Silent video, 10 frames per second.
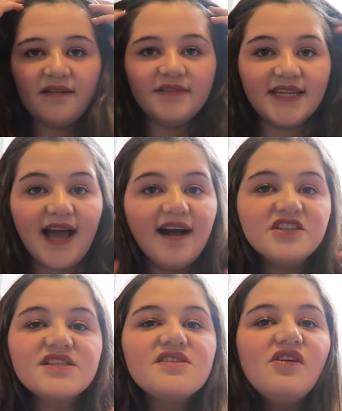yeah, I
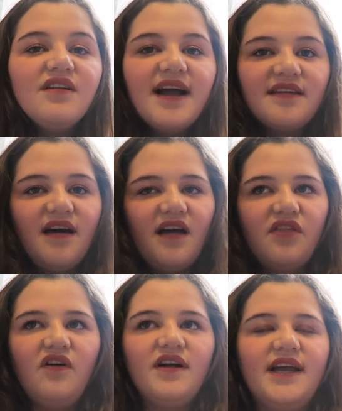just thought like that. I
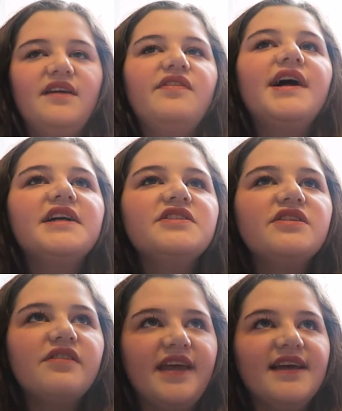thought, okay, if I can
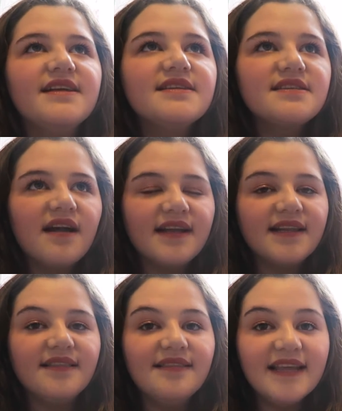do this, I
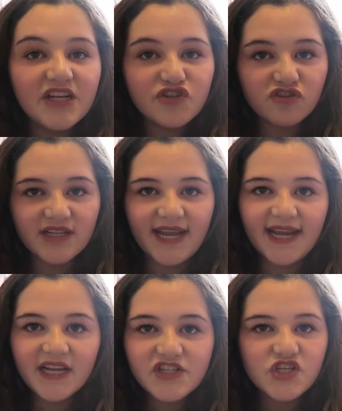can
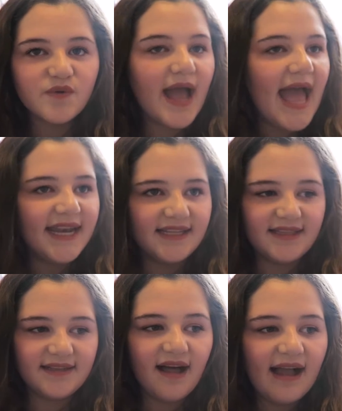literally do
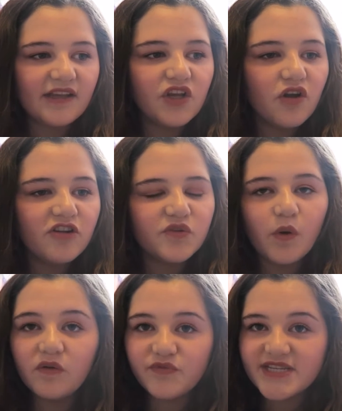anything. Like I can go to
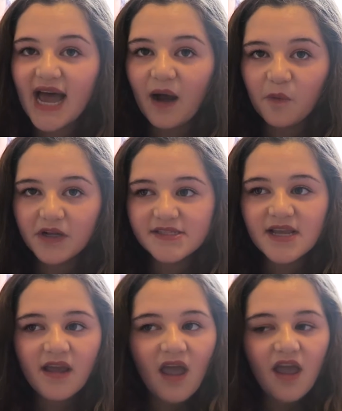Alton Towers
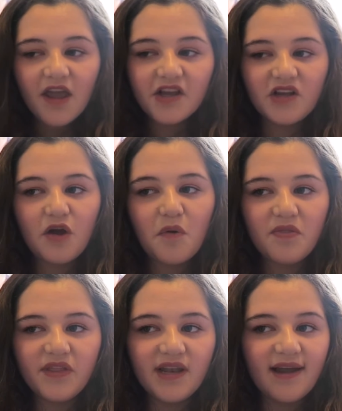and go
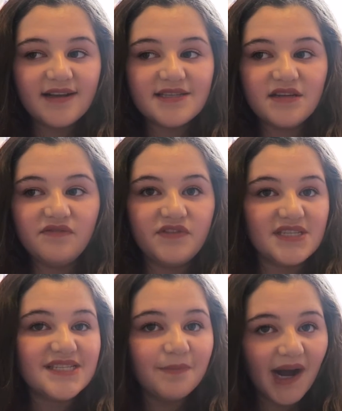on the likes of the
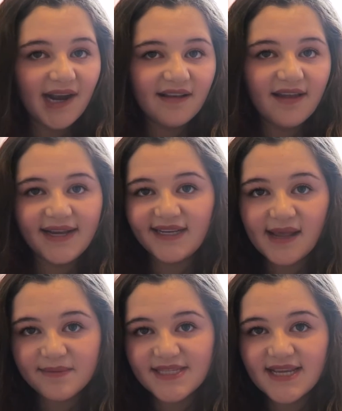Smiler and
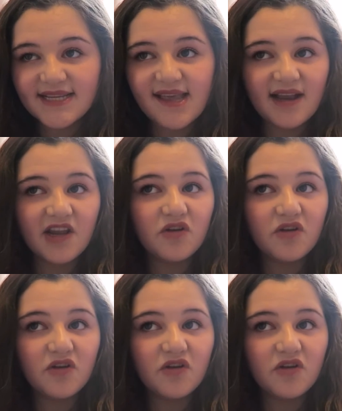Nemesis. I can